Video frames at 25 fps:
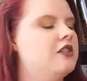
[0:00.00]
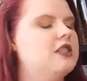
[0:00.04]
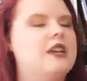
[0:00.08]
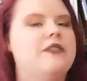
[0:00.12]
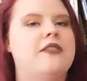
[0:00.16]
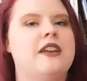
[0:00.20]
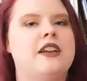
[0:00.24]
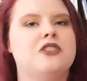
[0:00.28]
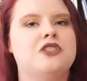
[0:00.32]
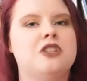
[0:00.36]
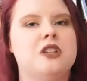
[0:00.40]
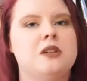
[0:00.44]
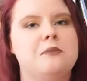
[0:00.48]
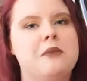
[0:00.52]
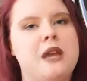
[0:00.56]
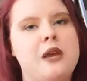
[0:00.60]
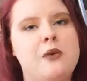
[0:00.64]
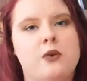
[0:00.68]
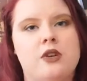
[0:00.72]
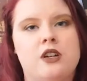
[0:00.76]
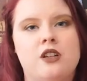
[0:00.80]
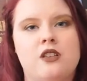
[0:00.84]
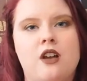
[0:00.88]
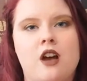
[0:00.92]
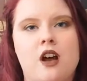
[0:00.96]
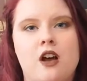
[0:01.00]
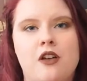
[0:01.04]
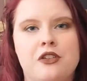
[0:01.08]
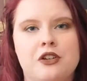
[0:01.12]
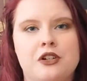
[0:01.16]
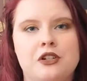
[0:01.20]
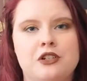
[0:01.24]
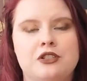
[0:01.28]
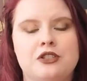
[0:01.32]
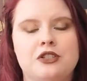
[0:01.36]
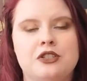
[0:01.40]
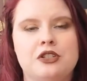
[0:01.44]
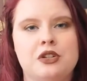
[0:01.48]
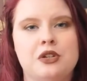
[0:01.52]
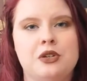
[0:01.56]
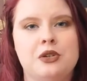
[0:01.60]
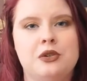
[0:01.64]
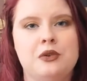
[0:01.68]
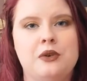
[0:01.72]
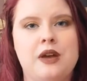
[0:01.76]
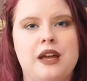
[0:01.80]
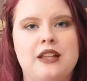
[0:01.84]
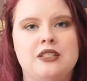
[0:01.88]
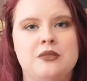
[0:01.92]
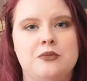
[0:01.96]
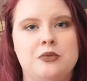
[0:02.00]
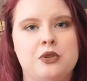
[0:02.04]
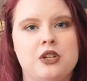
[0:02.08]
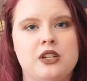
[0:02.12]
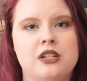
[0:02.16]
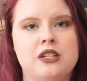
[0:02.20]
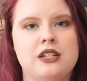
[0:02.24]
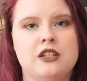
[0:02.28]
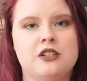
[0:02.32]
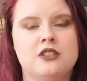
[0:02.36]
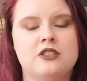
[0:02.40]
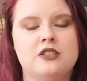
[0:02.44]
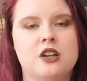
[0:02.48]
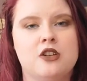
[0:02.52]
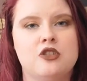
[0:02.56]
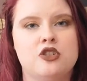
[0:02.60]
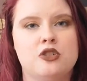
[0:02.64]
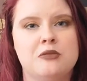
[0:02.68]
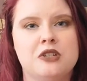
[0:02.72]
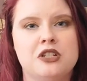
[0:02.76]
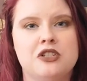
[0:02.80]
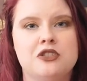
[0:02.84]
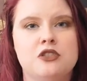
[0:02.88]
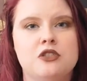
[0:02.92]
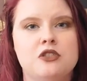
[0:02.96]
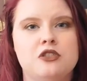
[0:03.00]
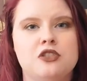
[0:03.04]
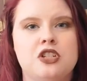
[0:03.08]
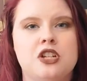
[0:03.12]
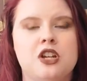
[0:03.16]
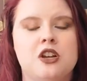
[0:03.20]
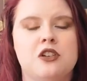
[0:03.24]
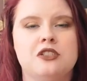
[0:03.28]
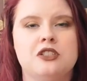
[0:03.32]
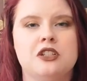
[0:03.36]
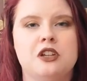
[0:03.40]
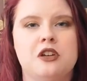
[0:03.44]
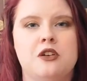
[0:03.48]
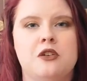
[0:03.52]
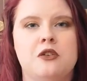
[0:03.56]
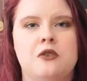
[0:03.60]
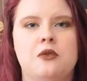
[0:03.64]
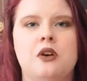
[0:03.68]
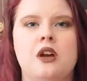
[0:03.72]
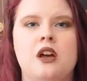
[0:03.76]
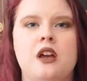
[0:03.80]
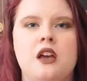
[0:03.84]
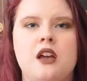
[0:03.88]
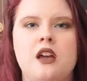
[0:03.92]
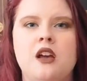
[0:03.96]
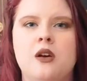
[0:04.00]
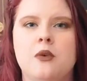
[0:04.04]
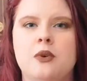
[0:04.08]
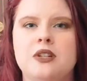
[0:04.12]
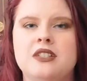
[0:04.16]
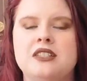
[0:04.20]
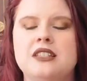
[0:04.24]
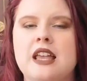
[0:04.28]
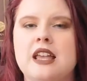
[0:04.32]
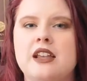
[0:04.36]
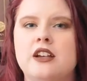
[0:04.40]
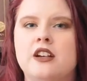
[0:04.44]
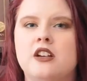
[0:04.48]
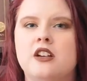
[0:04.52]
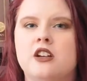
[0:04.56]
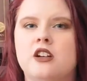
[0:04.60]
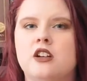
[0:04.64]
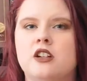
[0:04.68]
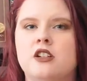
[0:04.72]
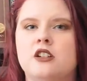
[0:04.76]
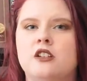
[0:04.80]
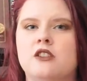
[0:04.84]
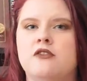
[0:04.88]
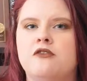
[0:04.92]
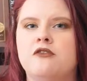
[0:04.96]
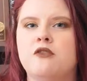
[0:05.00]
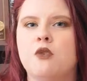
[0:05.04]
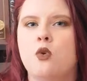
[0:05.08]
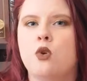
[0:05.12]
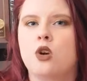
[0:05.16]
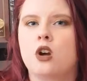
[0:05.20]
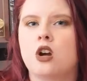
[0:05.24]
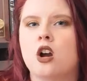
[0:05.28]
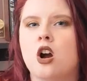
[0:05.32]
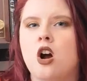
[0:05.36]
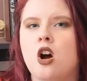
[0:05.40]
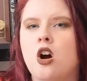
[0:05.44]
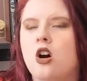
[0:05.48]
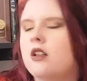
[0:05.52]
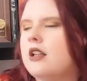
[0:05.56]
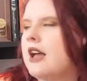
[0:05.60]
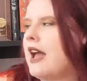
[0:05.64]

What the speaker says: I've actually met one of the authors who has a book in here, Sandra Mitchell. She also was the editor for All